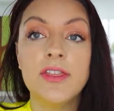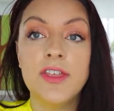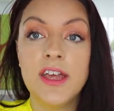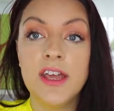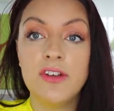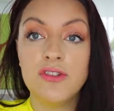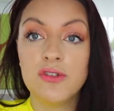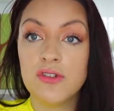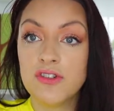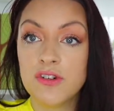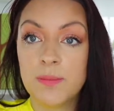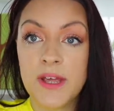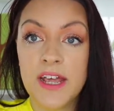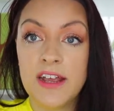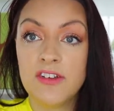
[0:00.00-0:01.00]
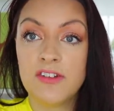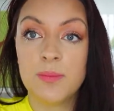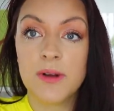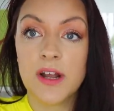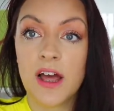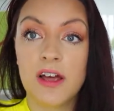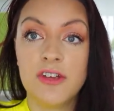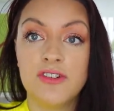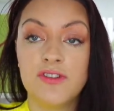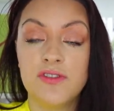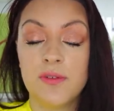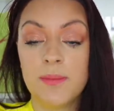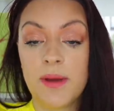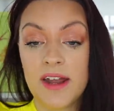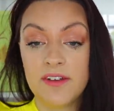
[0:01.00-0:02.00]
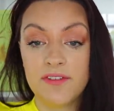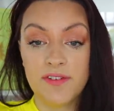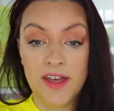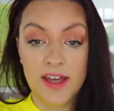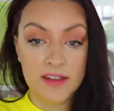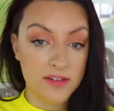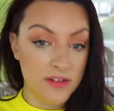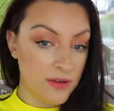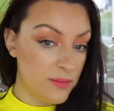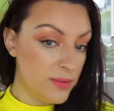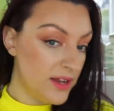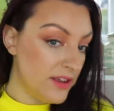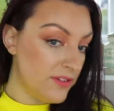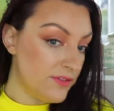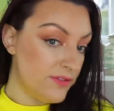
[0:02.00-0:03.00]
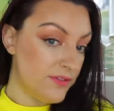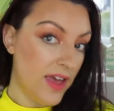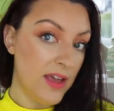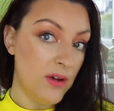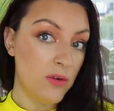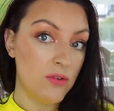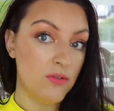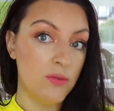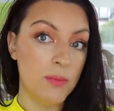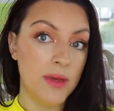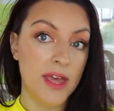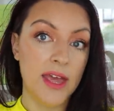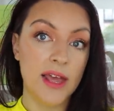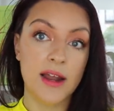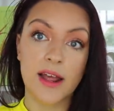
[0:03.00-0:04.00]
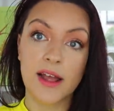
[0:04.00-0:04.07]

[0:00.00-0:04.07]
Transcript: The Georgia Peach blush from Benefit is a complete fail for me.